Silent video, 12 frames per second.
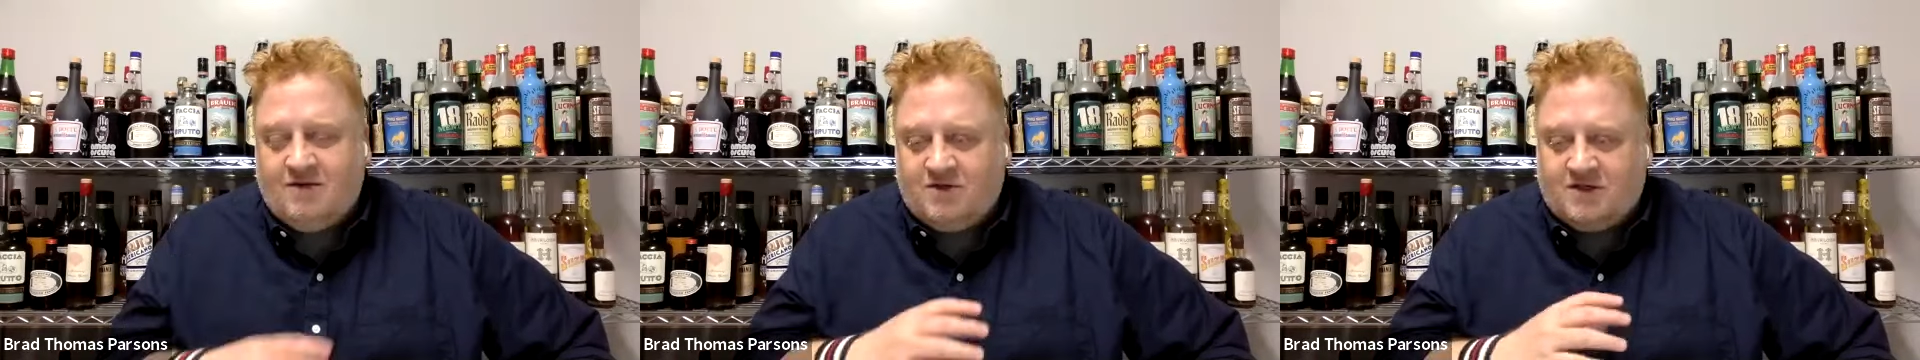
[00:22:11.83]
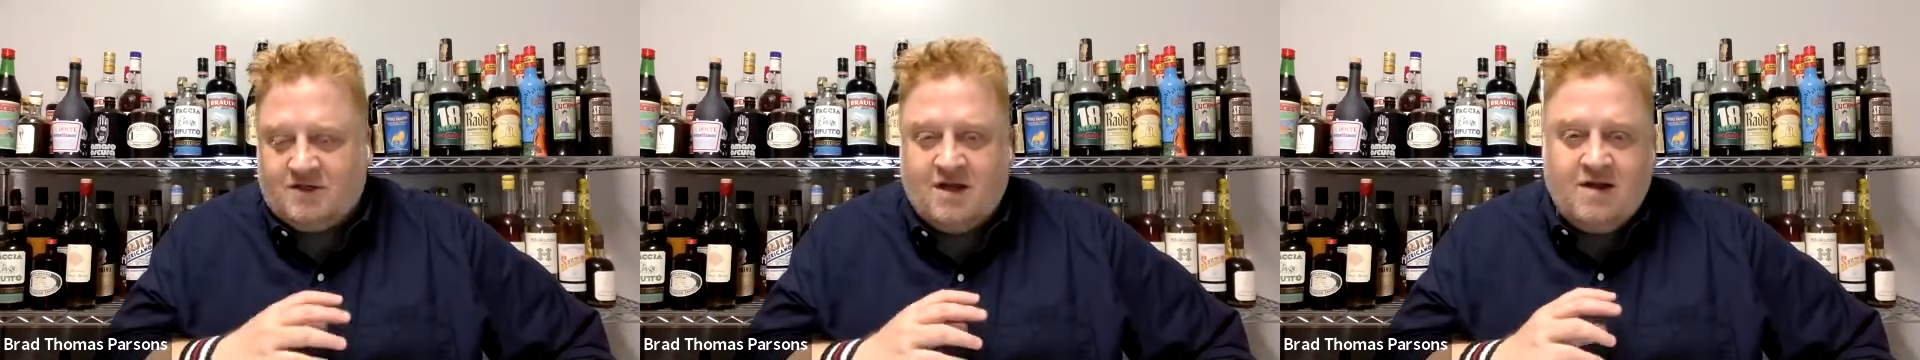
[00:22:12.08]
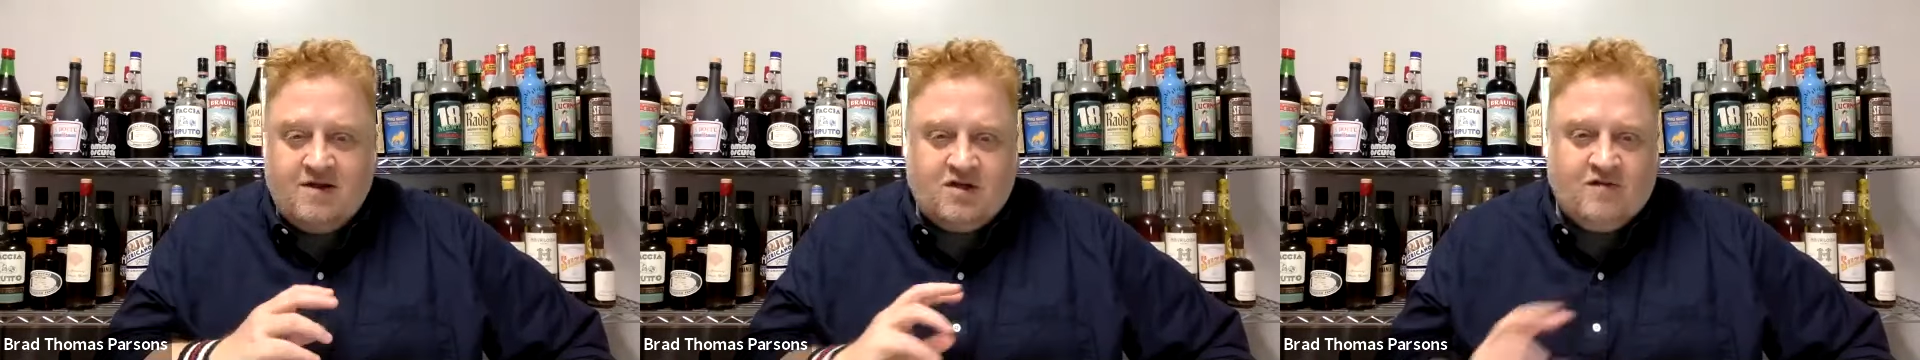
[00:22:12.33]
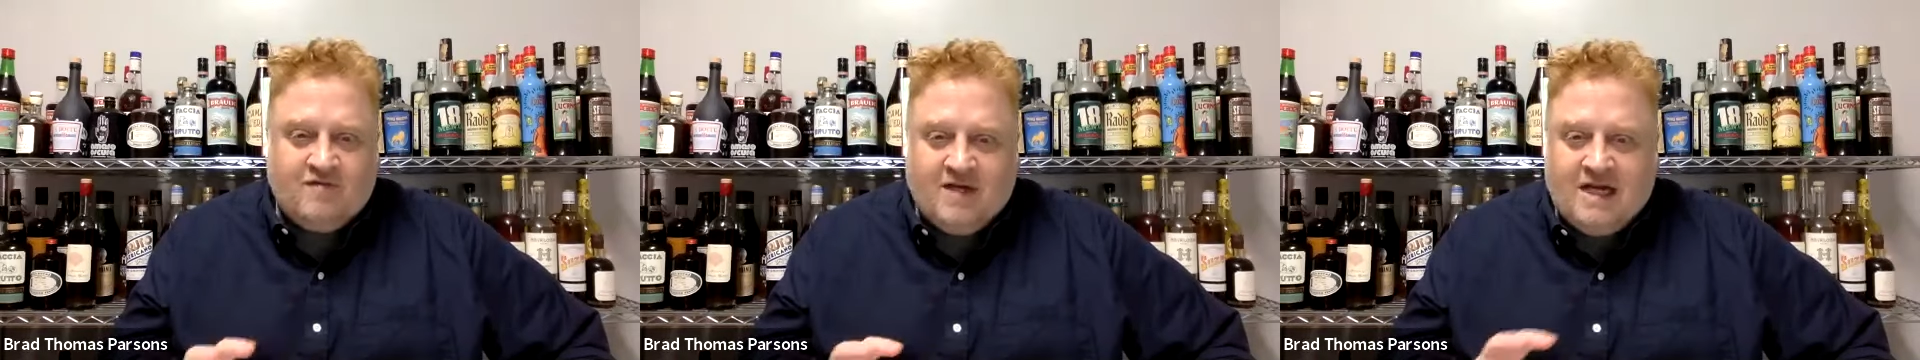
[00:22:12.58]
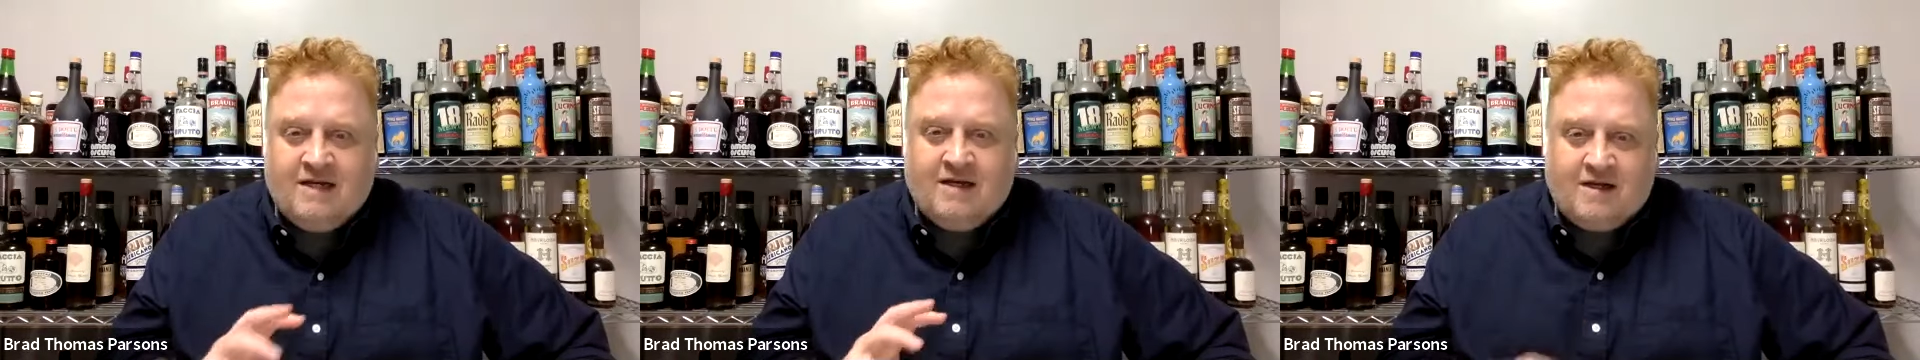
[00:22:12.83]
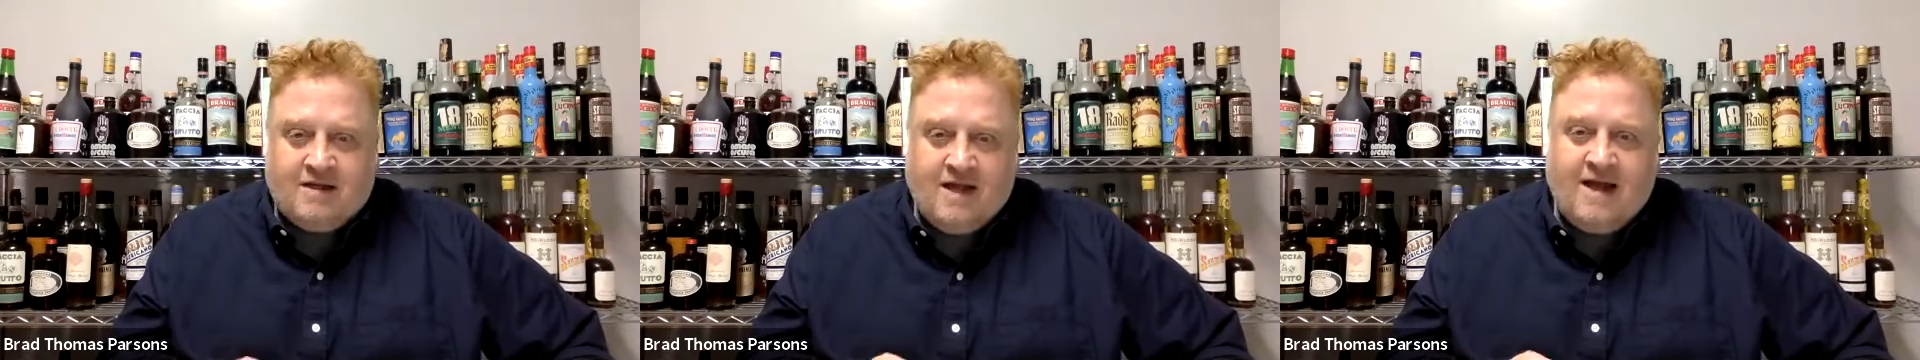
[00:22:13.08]
It was just served
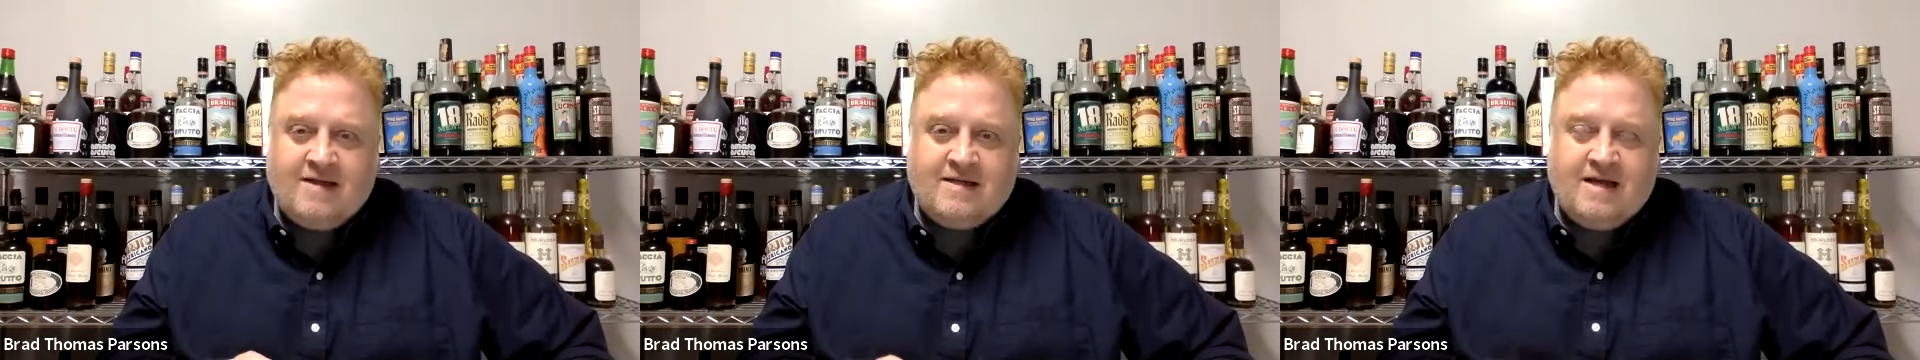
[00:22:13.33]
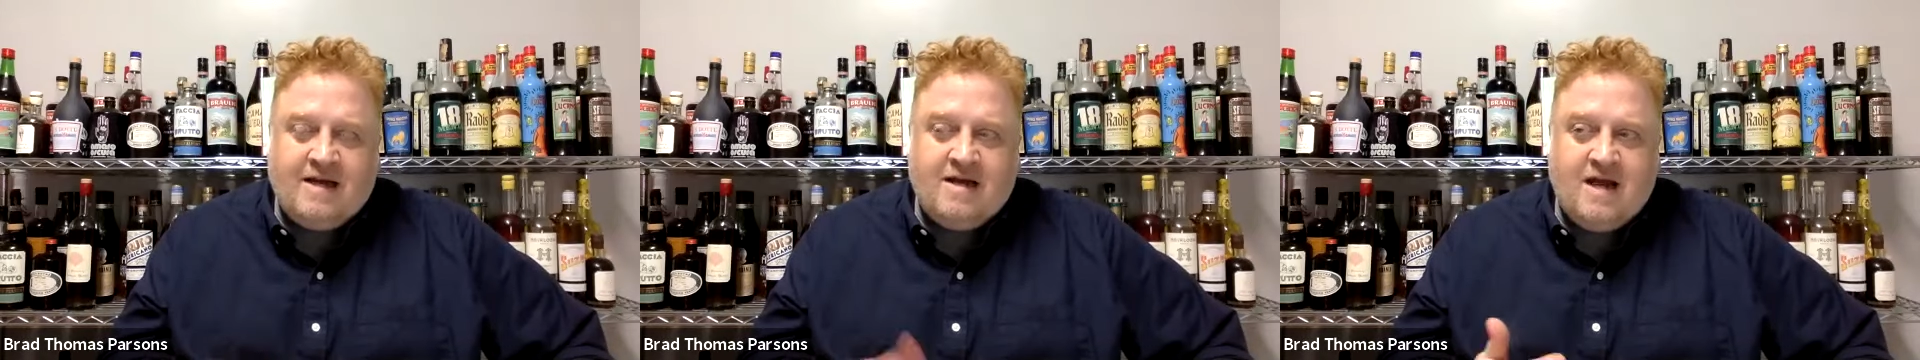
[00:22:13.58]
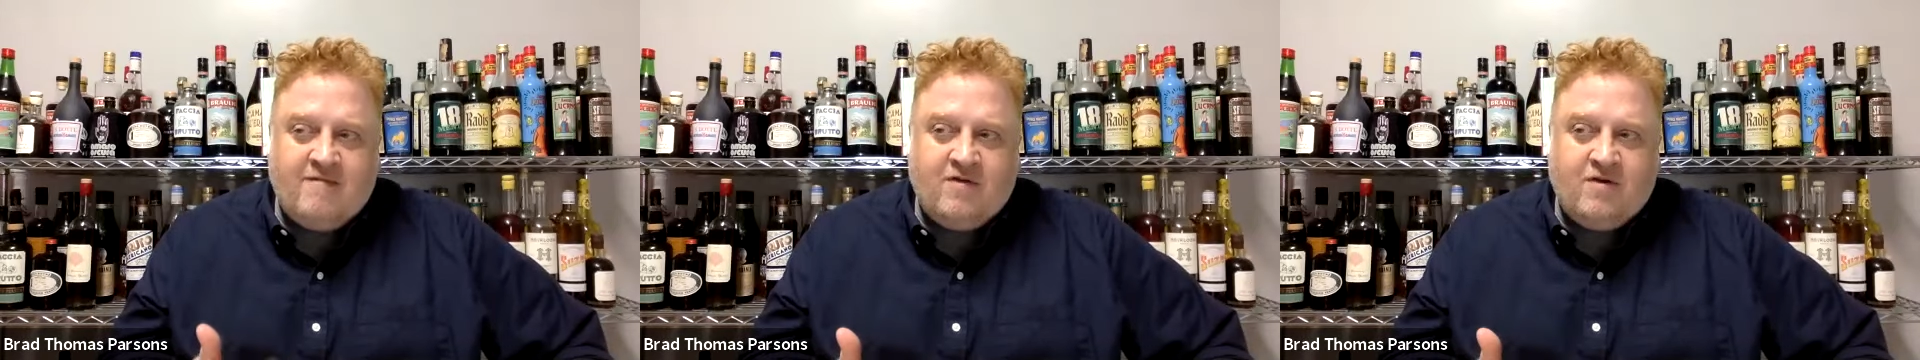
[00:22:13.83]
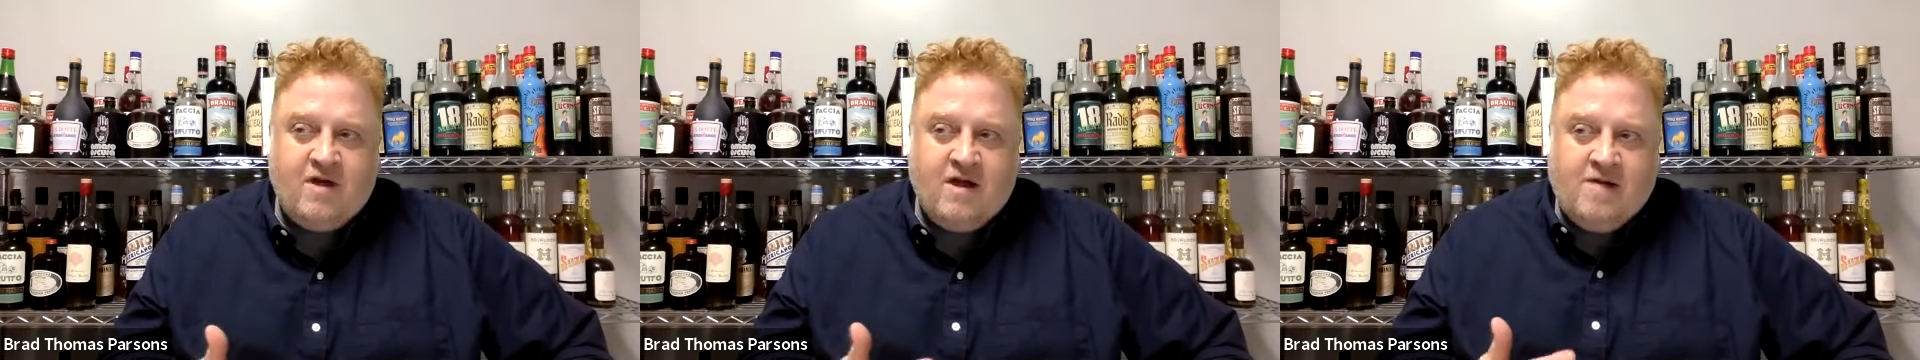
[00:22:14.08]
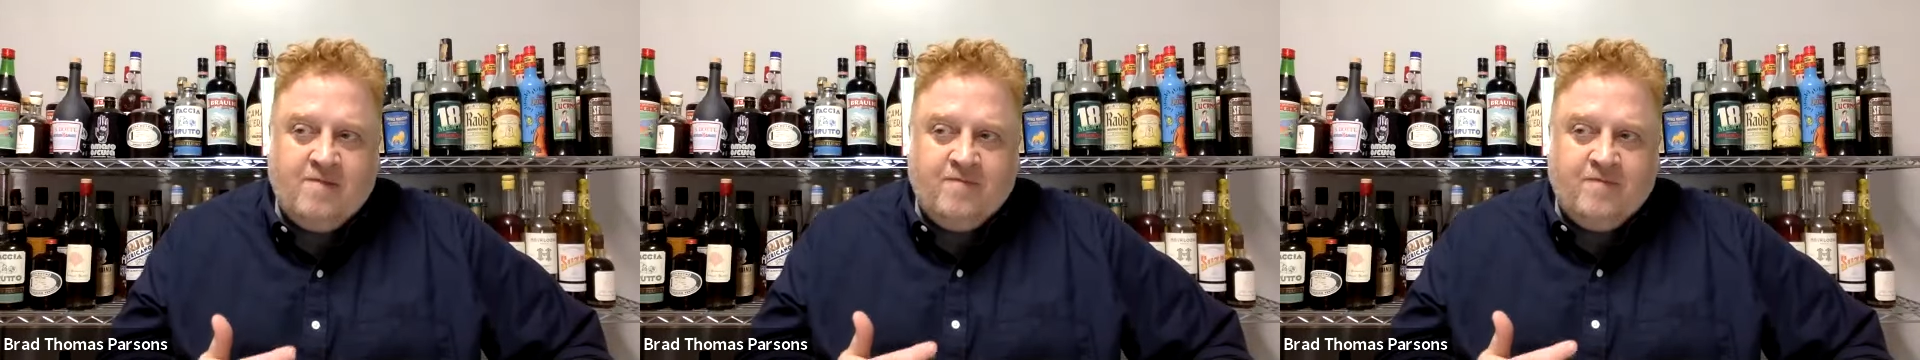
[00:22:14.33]
neat in a glass, and it never